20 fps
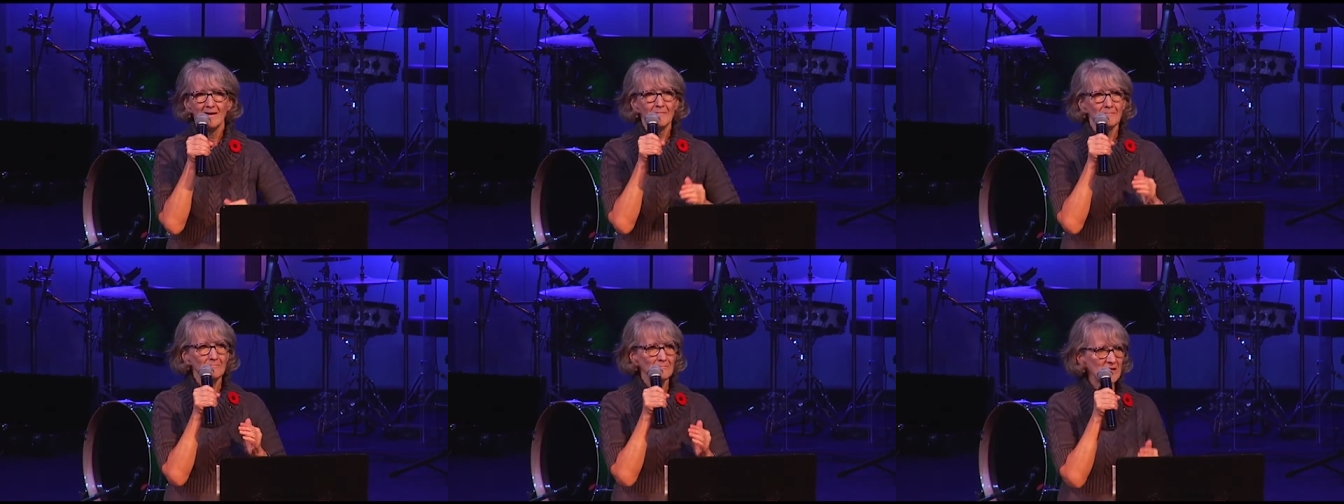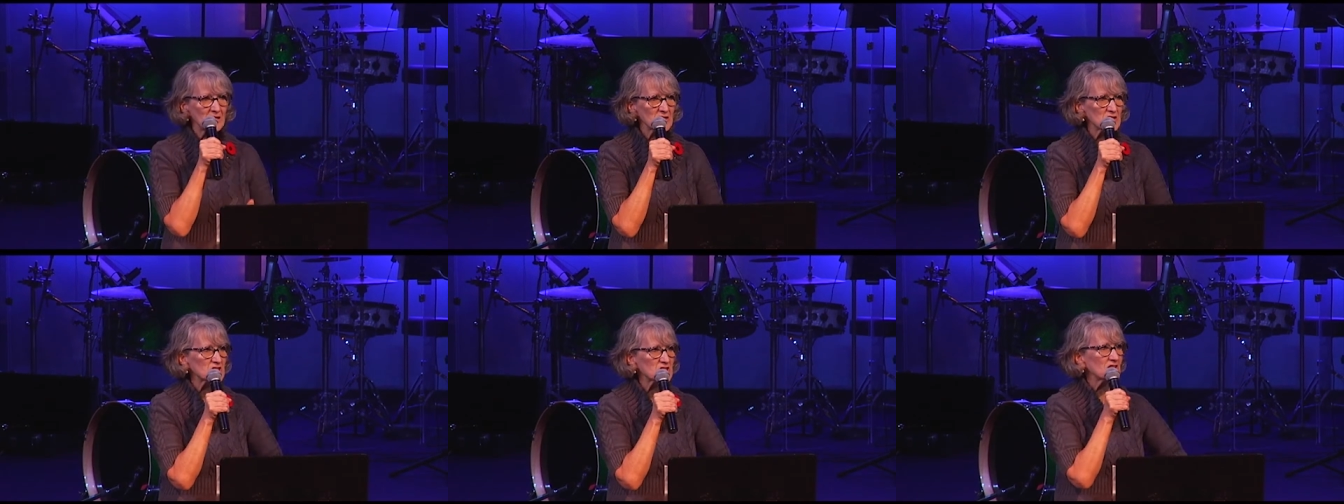
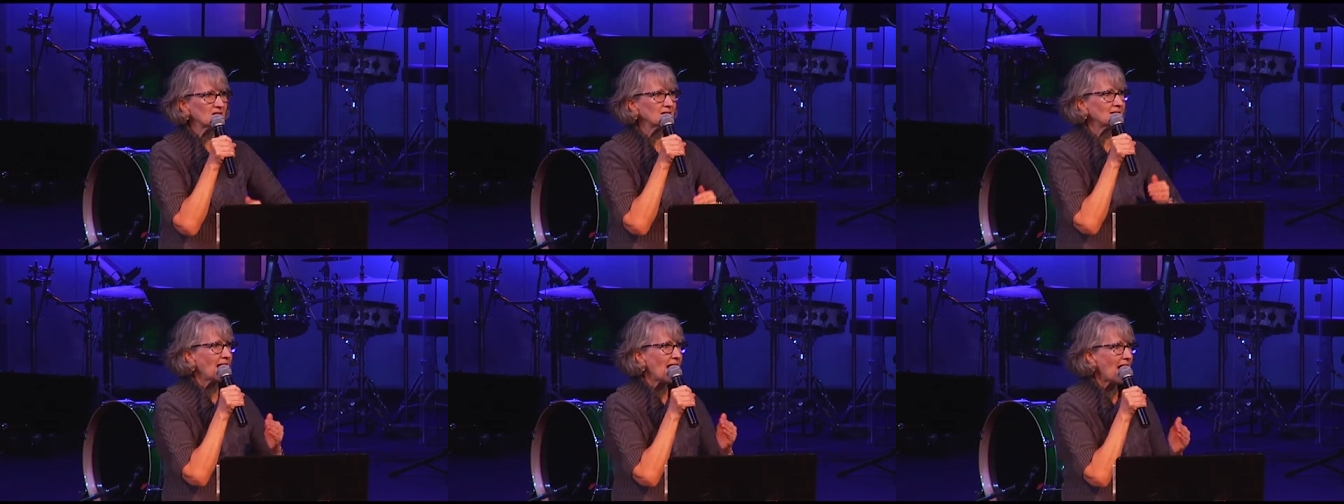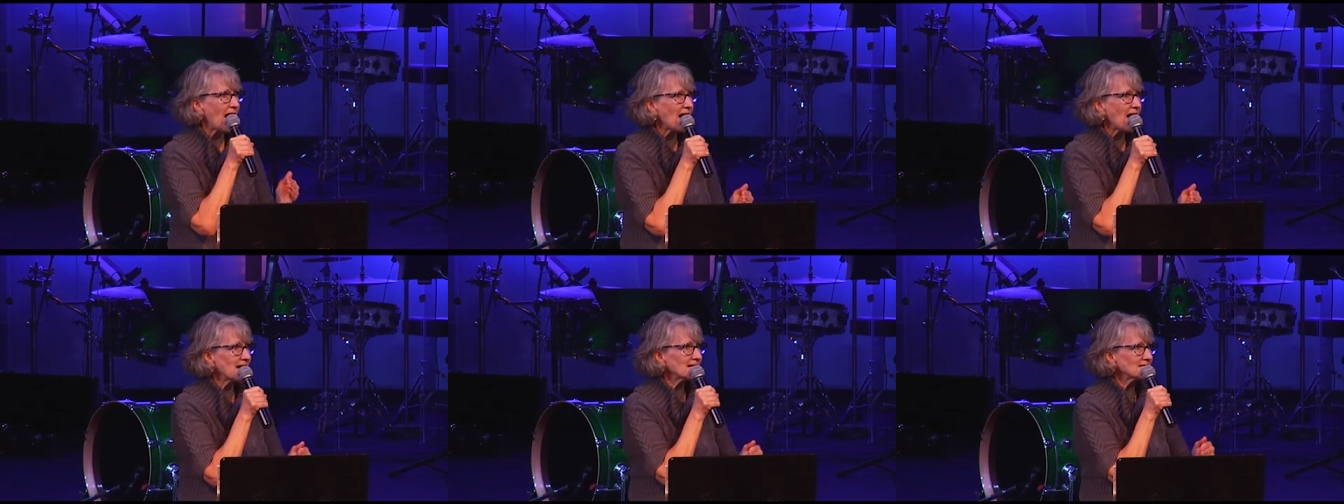Mission
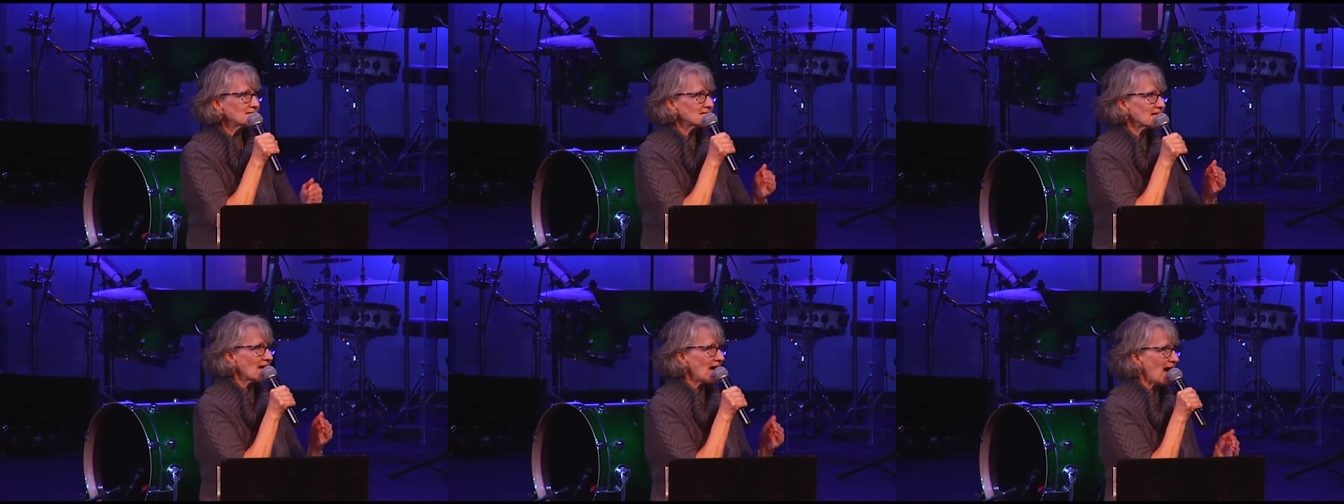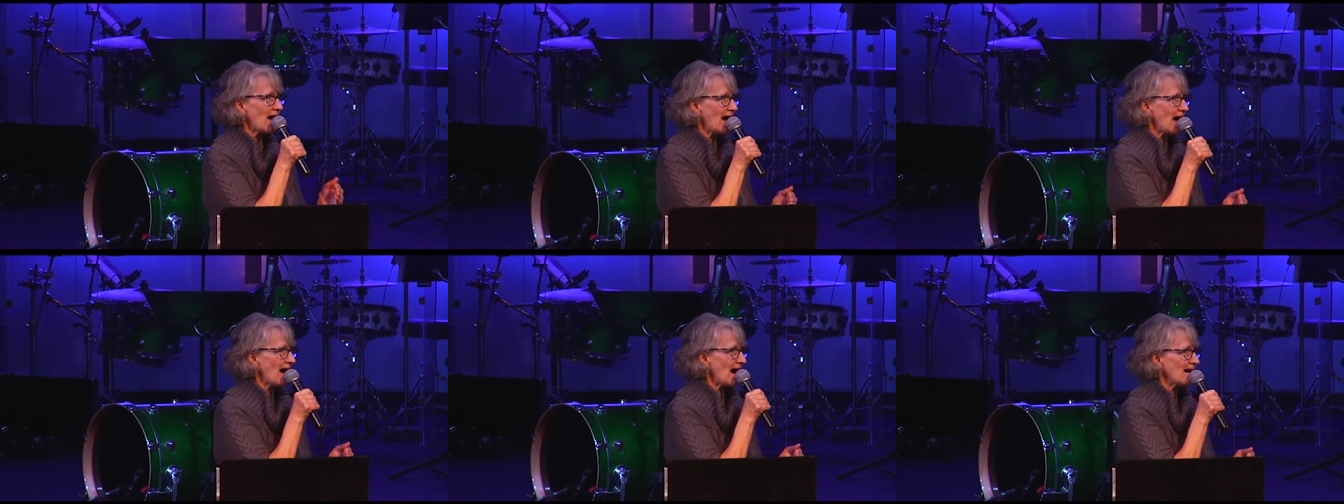had to
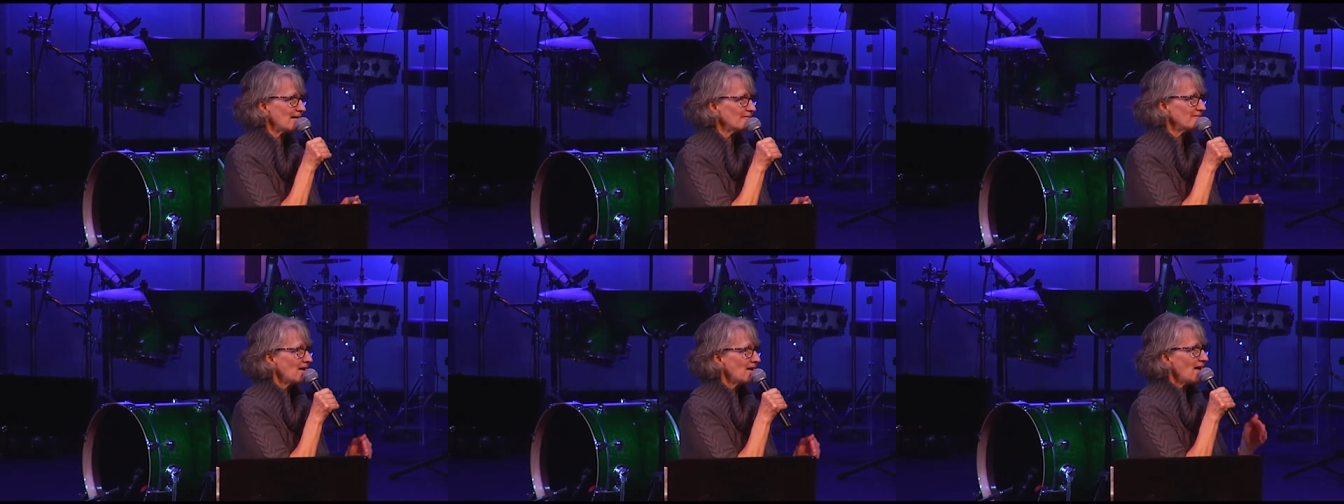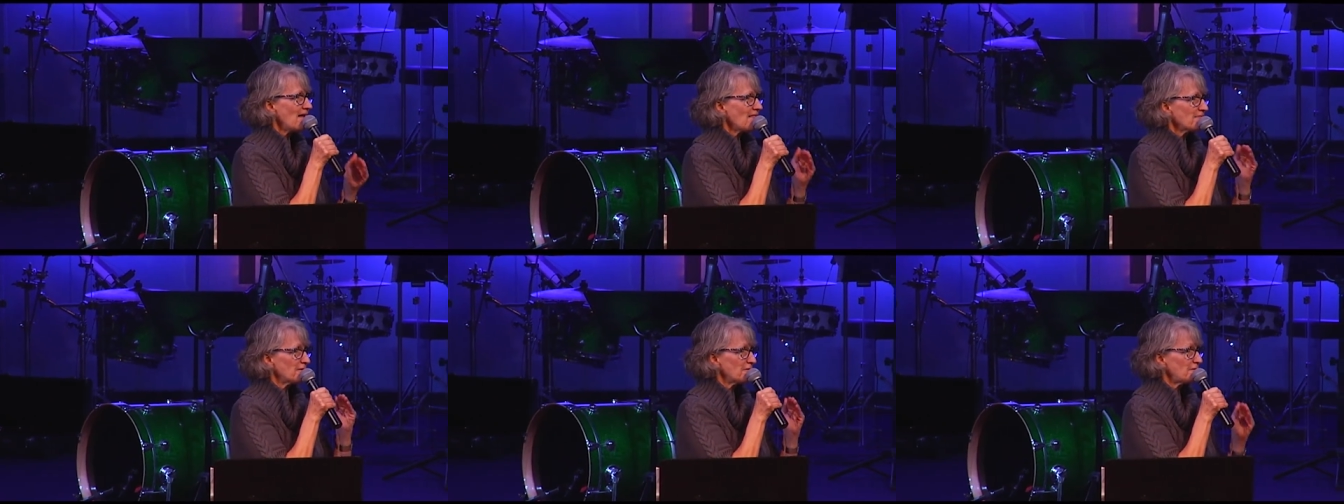have
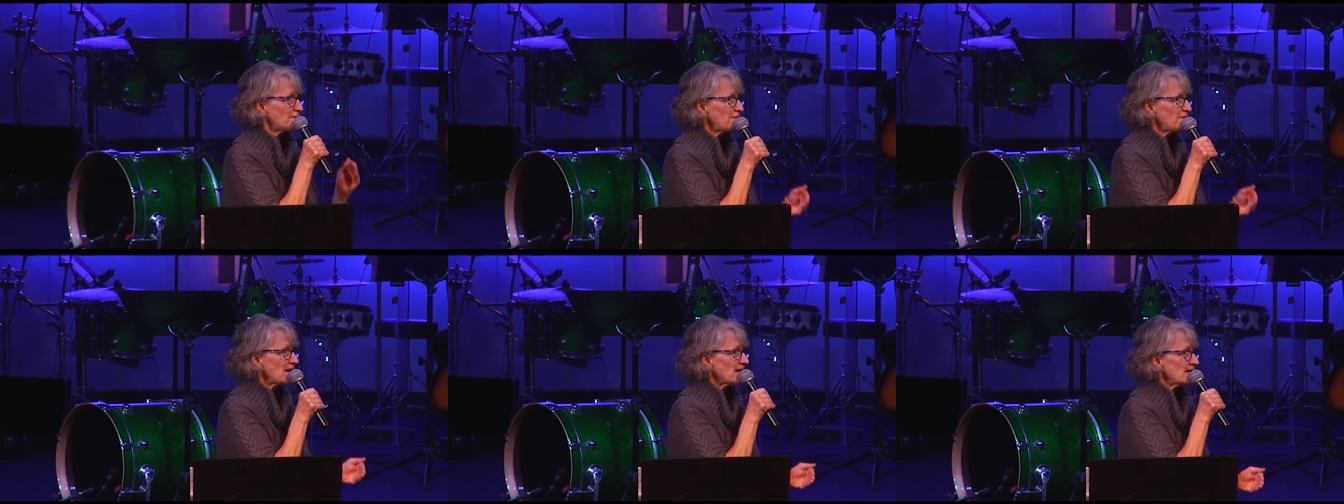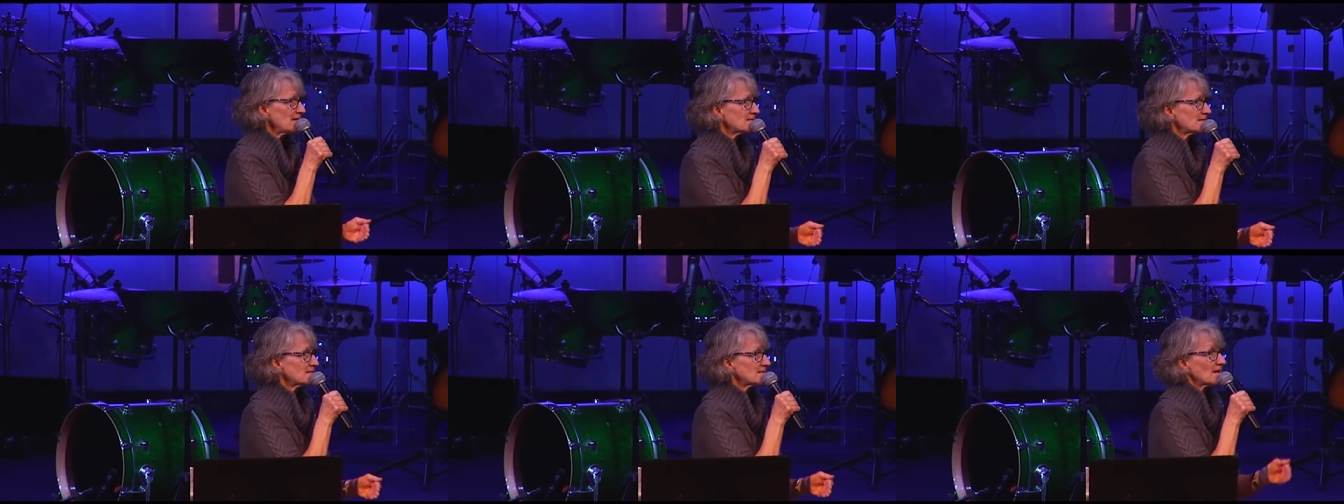the
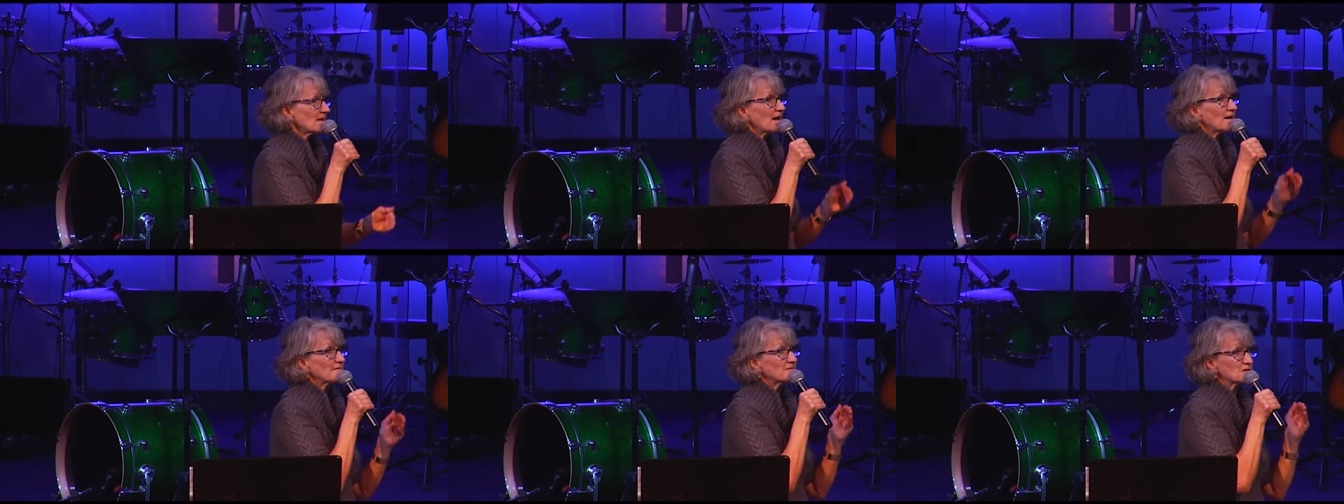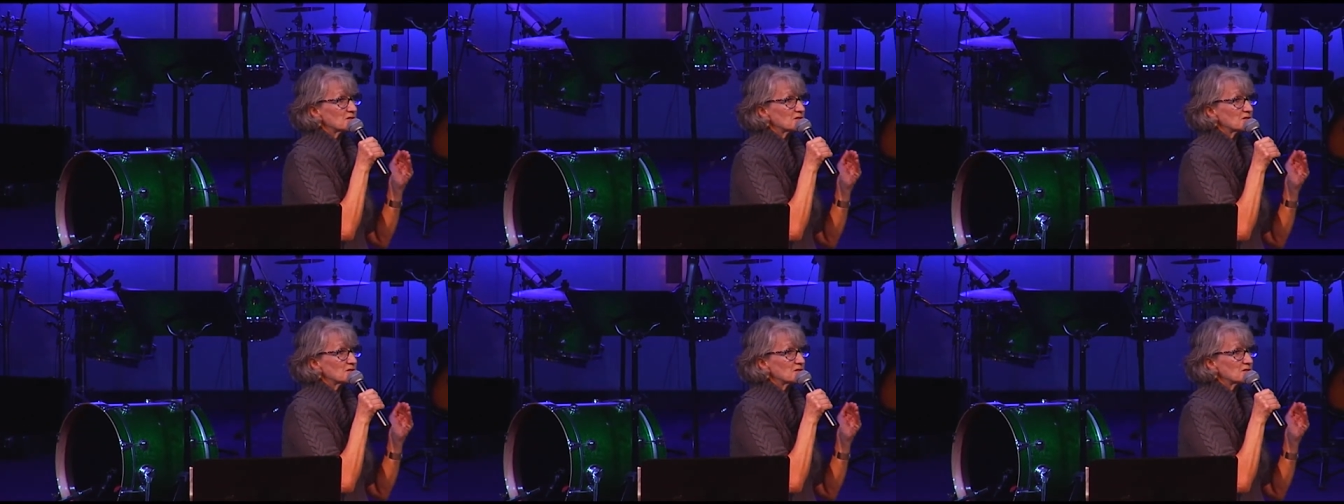face of